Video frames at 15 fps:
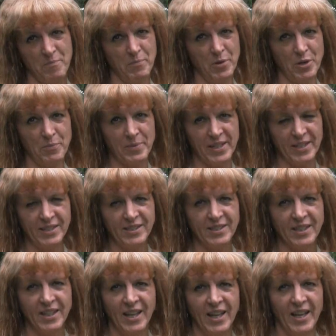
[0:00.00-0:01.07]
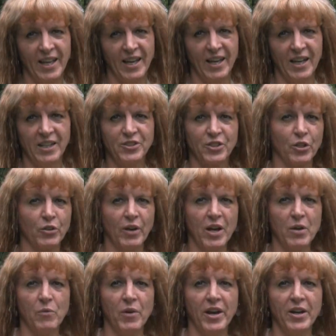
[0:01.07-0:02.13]
Burpee's. Uh, it's a
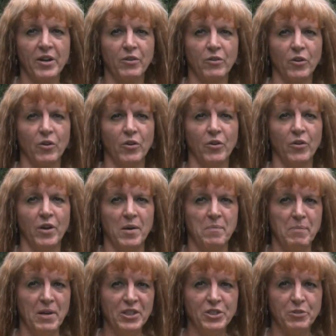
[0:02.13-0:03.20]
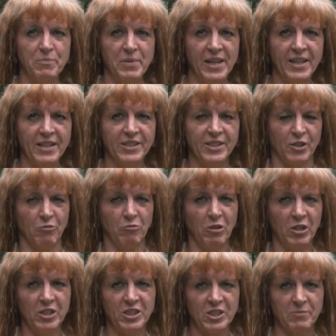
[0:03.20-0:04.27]
great way to grow a bunch of beans in a
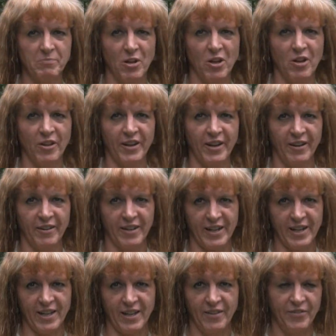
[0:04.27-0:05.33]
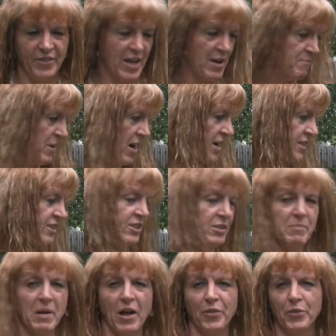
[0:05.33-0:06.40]
really small area. That box is
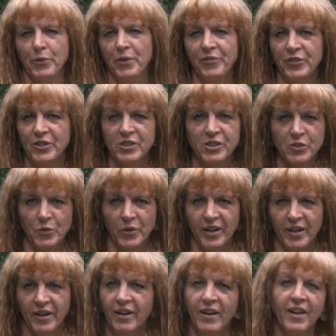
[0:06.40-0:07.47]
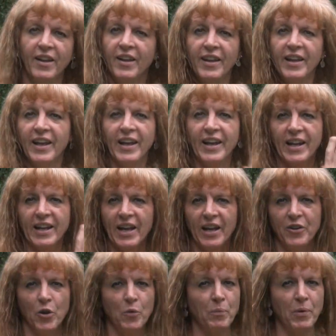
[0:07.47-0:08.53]
about three foot square and I got
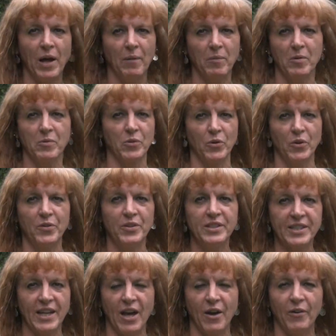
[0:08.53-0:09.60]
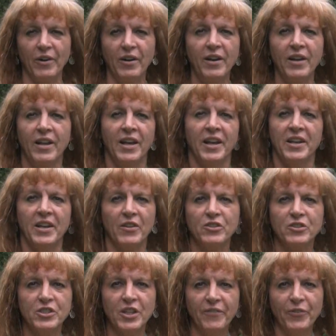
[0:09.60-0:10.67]
no problem growing the tower. Now
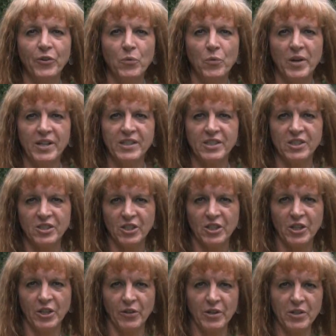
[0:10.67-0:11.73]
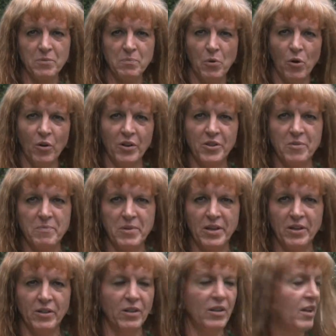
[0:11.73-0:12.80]
there's different ways of securing the pole in the
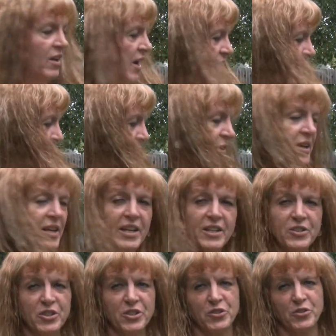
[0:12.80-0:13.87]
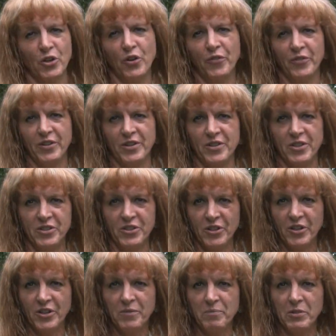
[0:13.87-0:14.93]
middle. I went ahead and just drove it in the
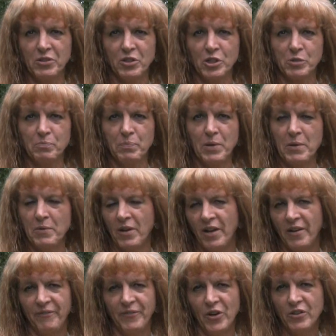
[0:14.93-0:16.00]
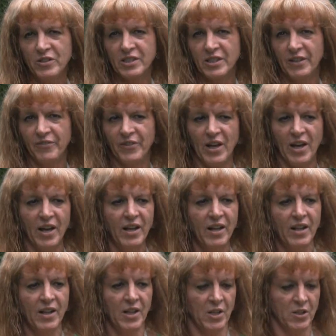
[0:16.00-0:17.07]
dirt, but there's uh, folks have uh,
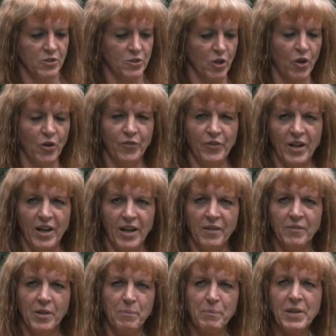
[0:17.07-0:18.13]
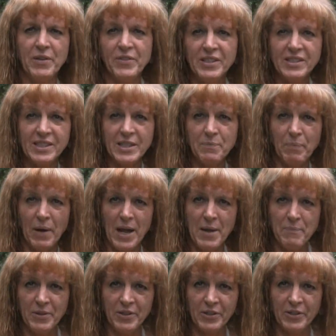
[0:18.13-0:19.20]
drove a PVC
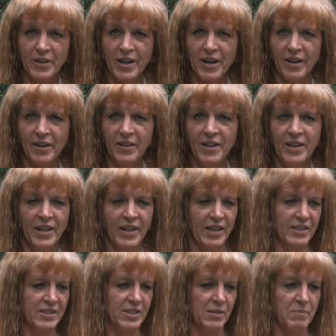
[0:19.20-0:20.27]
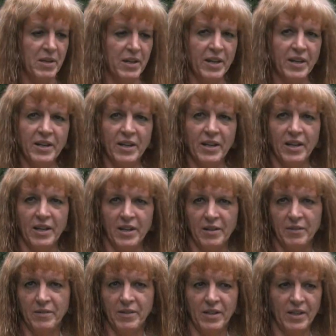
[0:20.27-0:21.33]
pipe in the ground and cemented
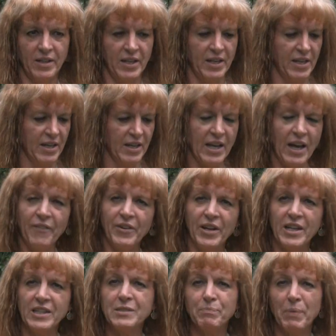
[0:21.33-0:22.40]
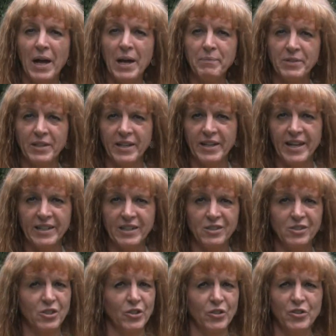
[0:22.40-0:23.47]
uh, a, a galvanized pipe to connect
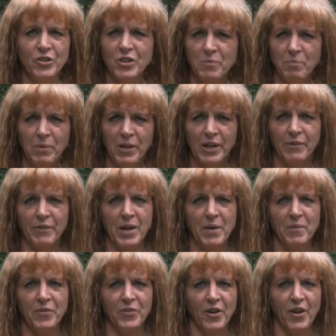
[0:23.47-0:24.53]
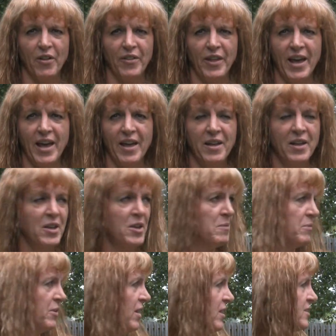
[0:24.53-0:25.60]
it to. You can play around with all that.
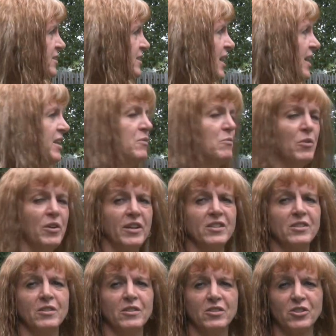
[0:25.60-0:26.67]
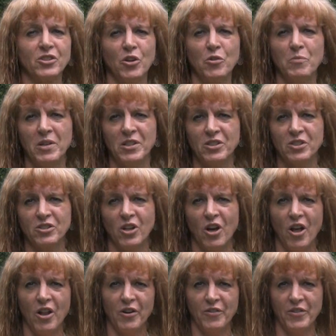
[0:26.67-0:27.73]
But honestly, I didn't want it so much
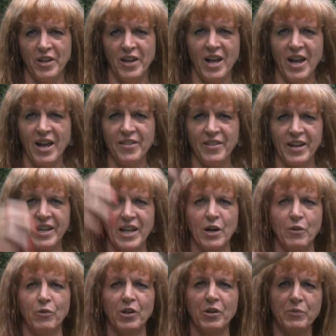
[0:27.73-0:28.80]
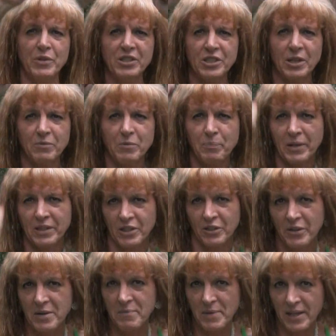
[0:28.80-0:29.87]
taller than I that I got to really reach up to pick the
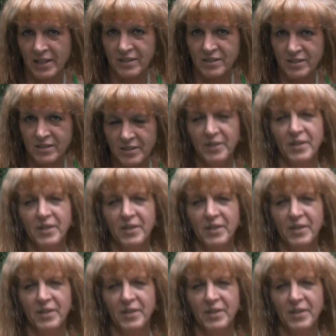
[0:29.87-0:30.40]
green beans.